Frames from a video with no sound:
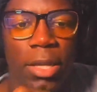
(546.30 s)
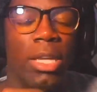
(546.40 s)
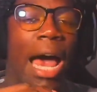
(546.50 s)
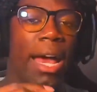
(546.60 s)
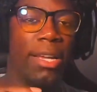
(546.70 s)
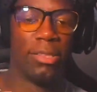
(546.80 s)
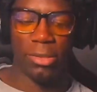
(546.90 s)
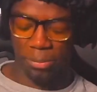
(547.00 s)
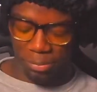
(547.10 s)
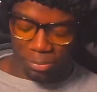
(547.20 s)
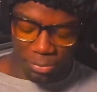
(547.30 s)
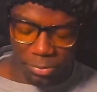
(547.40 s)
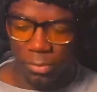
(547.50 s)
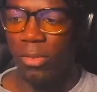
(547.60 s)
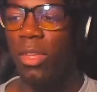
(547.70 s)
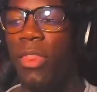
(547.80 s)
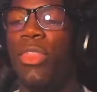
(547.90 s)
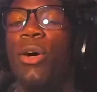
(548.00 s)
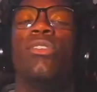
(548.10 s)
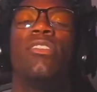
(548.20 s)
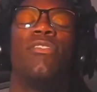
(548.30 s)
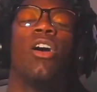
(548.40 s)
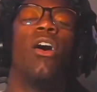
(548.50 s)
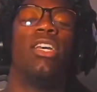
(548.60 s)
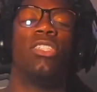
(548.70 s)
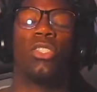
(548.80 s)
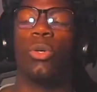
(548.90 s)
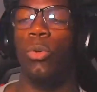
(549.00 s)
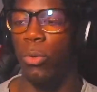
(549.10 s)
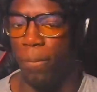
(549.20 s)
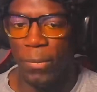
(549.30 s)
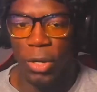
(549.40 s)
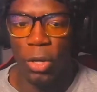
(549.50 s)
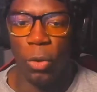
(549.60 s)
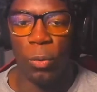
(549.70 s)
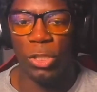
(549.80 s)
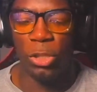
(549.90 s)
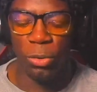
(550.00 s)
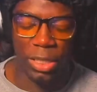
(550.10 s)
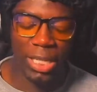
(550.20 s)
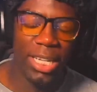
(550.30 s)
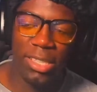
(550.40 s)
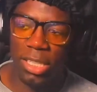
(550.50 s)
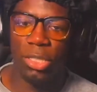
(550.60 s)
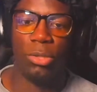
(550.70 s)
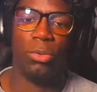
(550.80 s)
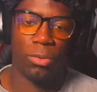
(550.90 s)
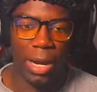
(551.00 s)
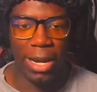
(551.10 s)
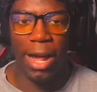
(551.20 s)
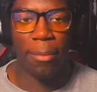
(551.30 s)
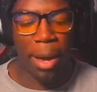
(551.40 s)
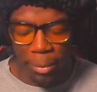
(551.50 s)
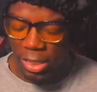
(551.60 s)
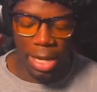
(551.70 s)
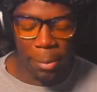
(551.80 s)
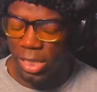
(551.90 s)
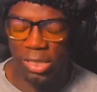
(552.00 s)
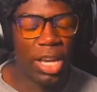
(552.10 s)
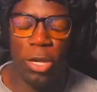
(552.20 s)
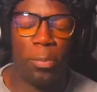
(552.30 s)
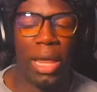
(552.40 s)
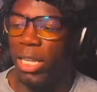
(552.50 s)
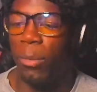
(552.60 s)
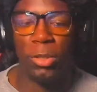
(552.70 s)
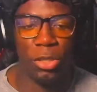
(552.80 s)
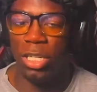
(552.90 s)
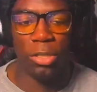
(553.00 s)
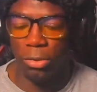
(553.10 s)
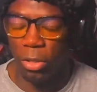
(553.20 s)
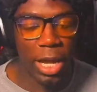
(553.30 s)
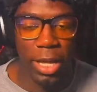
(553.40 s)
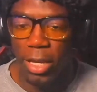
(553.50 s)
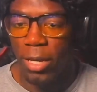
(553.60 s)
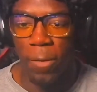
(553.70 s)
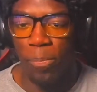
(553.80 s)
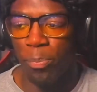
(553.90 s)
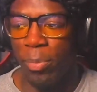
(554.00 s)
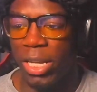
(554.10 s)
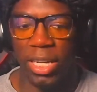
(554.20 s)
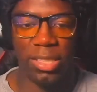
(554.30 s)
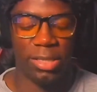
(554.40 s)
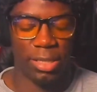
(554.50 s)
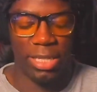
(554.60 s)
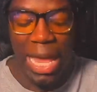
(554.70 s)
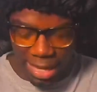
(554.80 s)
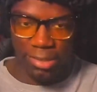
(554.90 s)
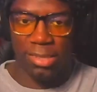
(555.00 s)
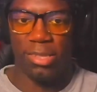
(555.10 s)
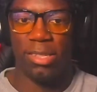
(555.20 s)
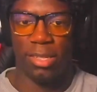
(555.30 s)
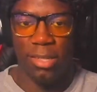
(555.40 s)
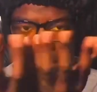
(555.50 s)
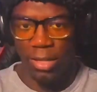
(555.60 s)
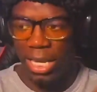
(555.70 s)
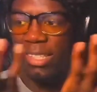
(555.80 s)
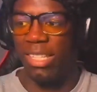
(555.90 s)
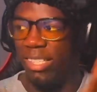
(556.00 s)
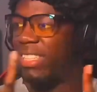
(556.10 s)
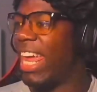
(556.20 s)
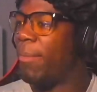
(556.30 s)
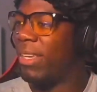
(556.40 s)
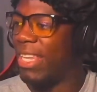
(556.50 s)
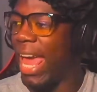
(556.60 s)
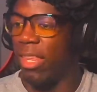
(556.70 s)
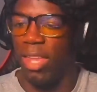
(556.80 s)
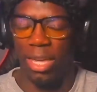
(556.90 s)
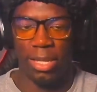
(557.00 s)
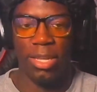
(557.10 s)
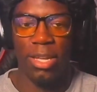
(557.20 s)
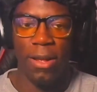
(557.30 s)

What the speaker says: Guys, those of y'all in school, what you need to do, right? I'm gonna just tell you blatantly what you need to do, okay? Because, yes, it's the same exact thing.